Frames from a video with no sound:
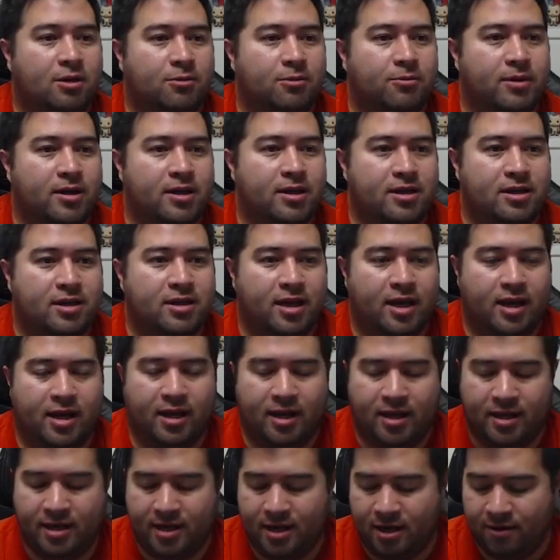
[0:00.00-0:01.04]
with
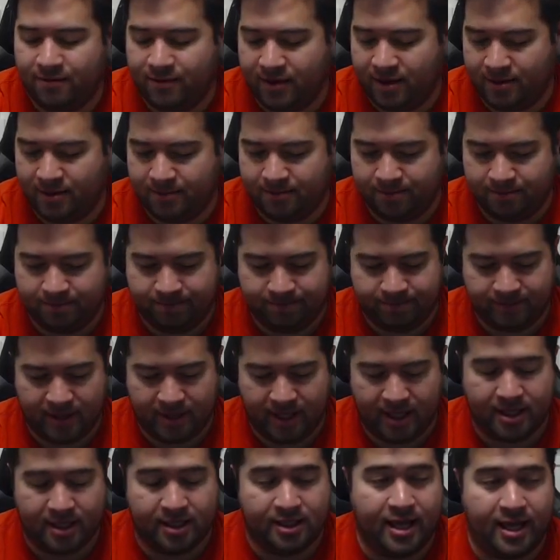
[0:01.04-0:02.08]
NeoVim
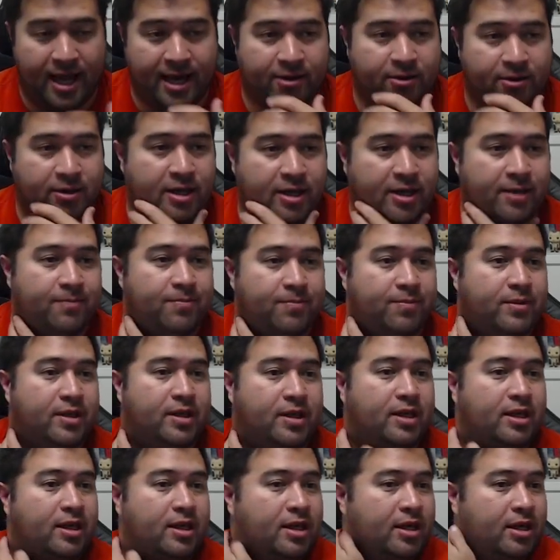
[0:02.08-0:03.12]
and Alacrity.
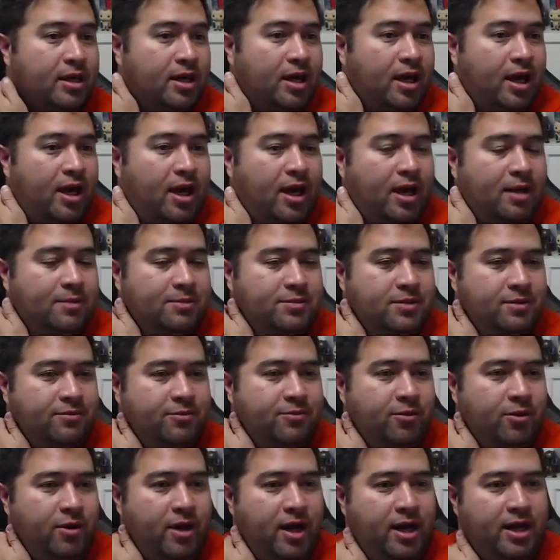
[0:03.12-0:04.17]
So I've
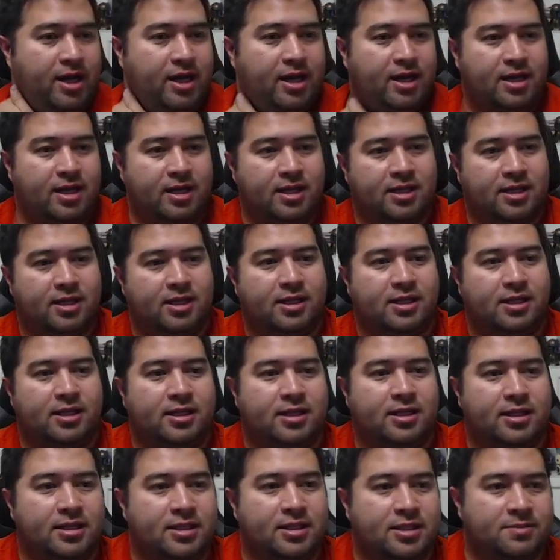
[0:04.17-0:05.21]
created,
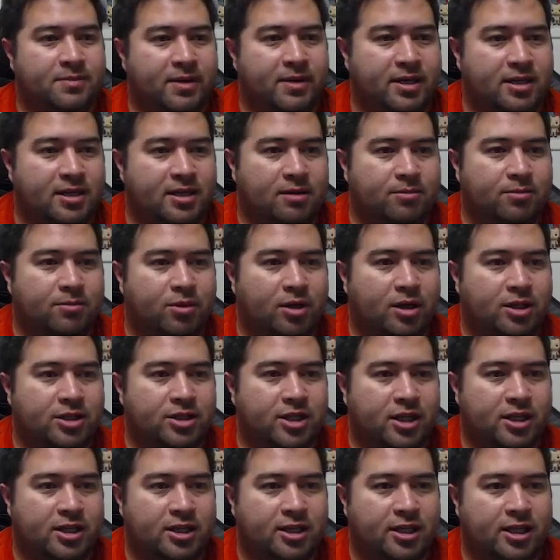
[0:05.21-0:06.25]
this is my done
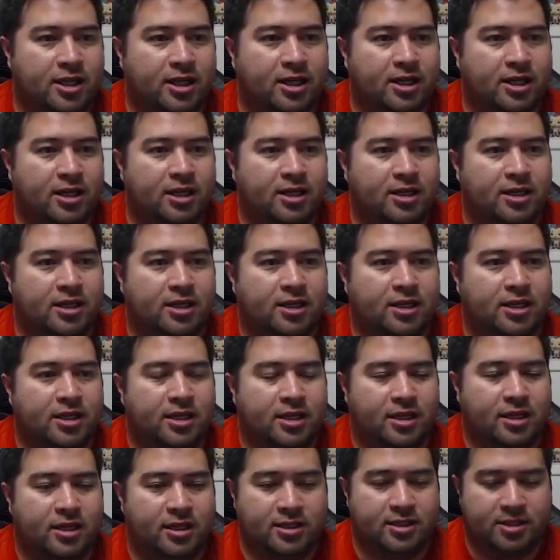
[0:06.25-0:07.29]
project here.
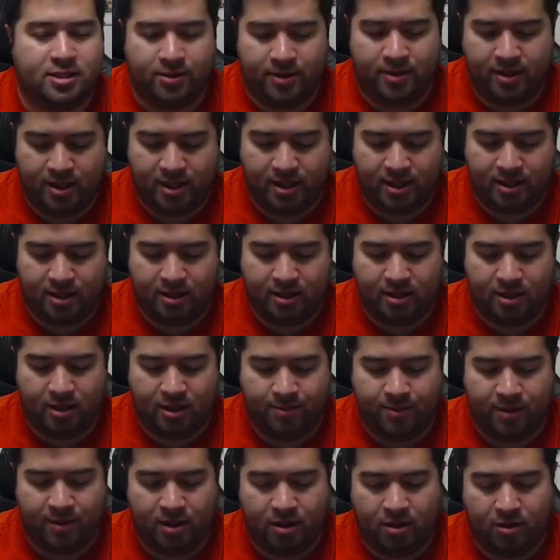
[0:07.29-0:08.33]
Let's go ahead and
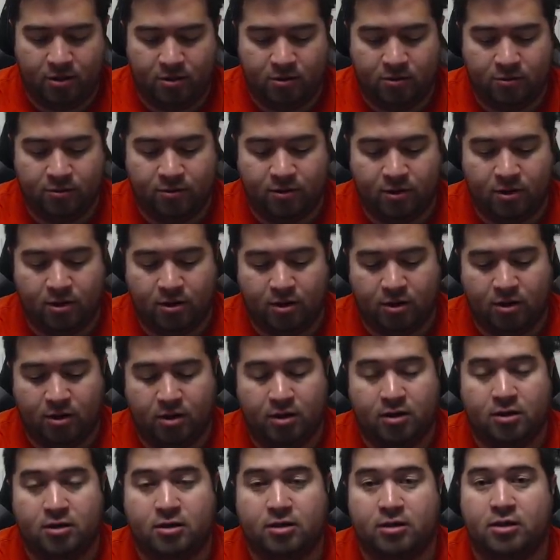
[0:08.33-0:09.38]
copy over
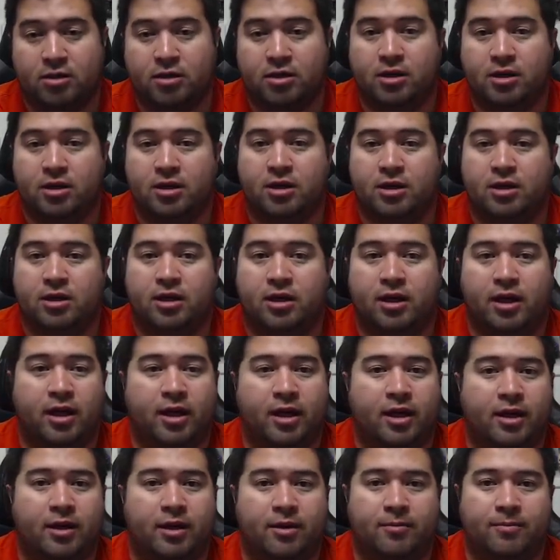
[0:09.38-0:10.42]

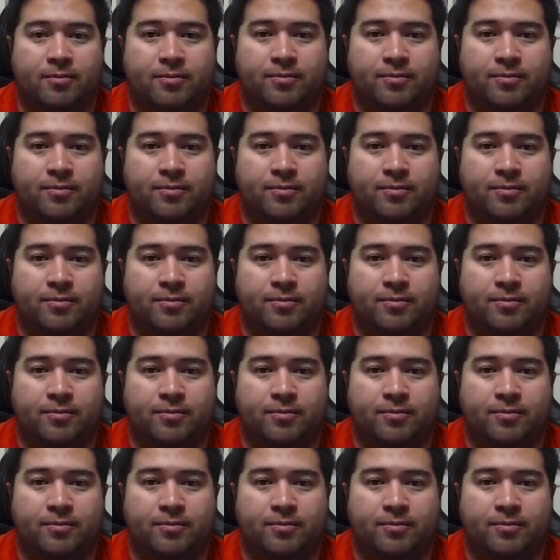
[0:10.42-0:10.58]
that